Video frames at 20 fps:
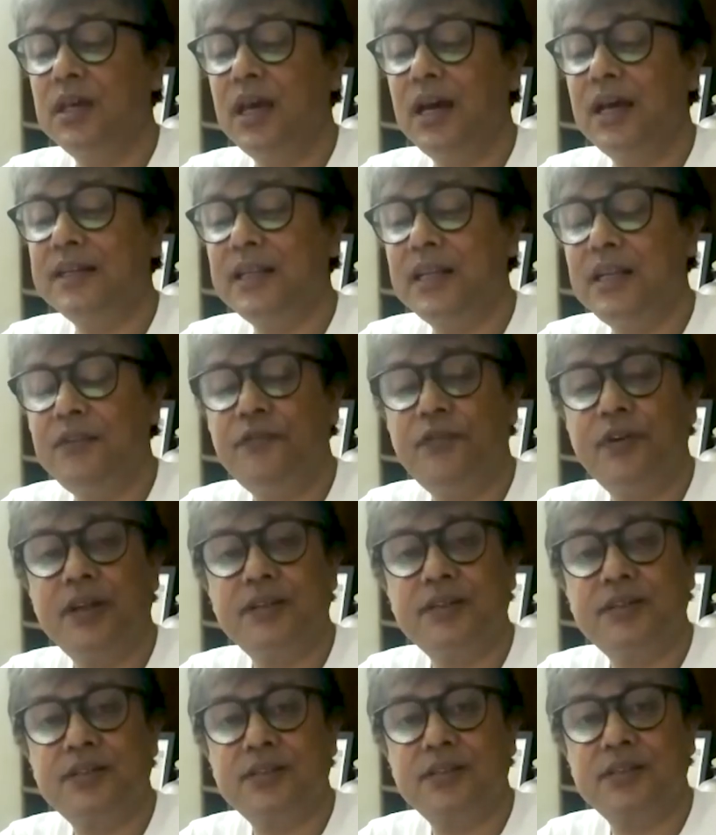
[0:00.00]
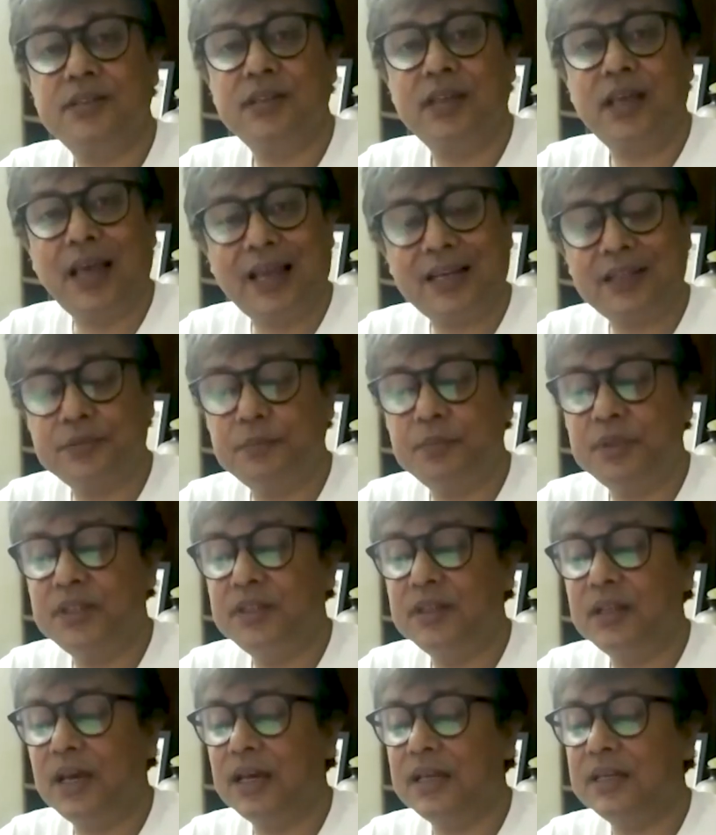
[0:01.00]
and elephants at
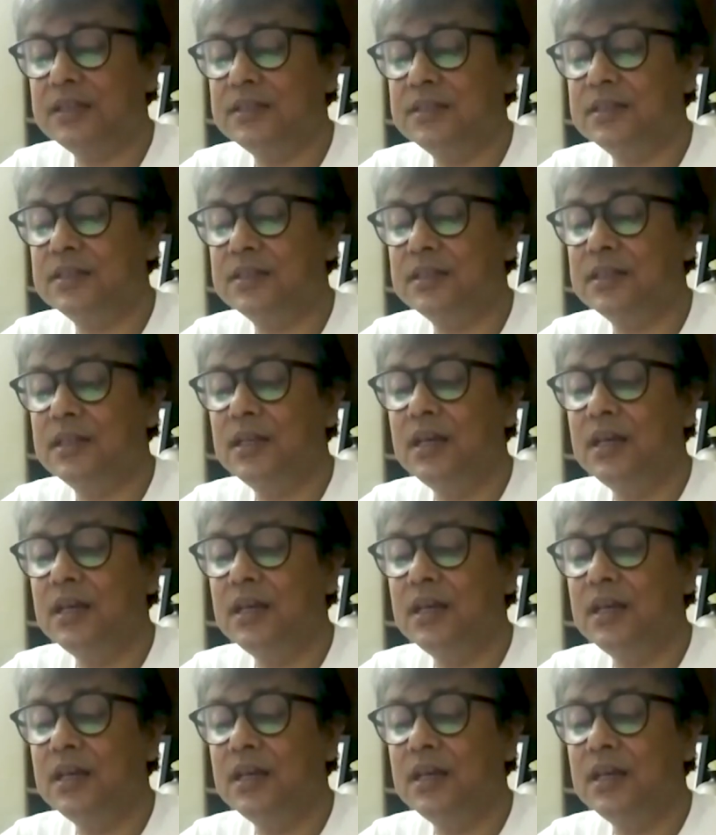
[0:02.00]
midnight.